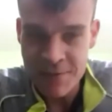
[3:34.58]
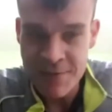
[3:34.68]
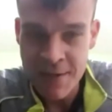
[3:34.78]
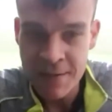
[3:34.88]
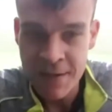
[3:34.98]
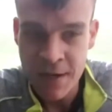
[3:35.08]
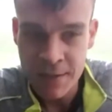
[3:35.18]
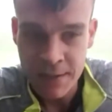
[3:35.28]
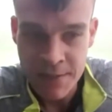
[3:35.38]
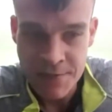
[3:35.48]
it there in the
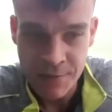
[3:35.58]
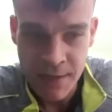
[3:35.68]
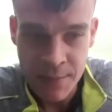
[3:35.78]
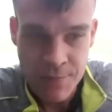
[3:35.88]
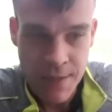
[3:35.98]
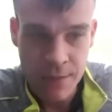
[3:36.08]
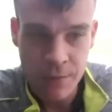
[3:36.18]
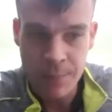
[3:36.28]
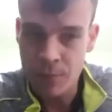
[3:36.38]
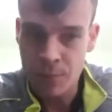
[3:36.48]
Instagram as well. I
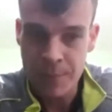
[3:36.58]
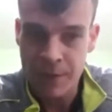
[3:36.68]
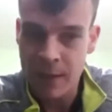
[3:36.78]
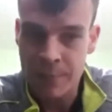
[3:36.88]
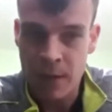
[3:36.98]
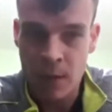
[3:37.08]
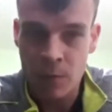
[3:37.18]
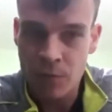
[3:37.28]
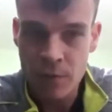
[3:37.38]
put up my crap photos